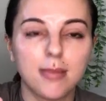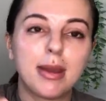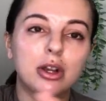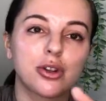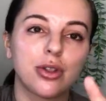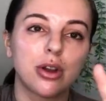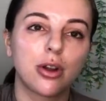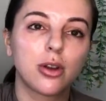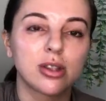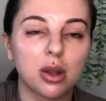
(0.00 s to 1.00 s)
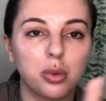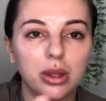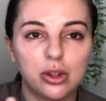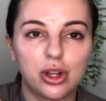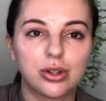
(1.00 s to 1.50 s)
make sure that you're using a
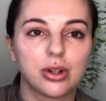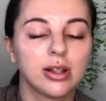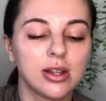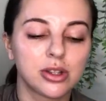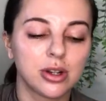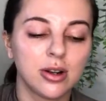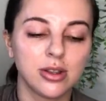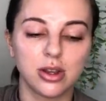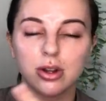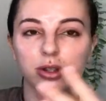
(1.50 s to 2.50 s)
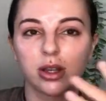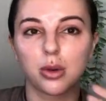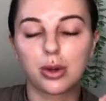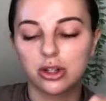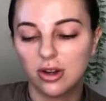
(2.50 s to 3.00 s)
really gentle cleanser, that you're using a
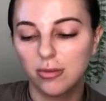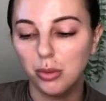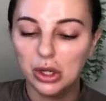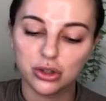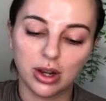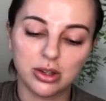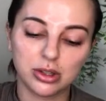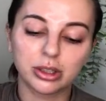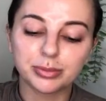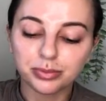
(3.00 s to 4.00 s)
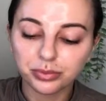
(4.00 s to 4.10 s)
rich enough moisturizer.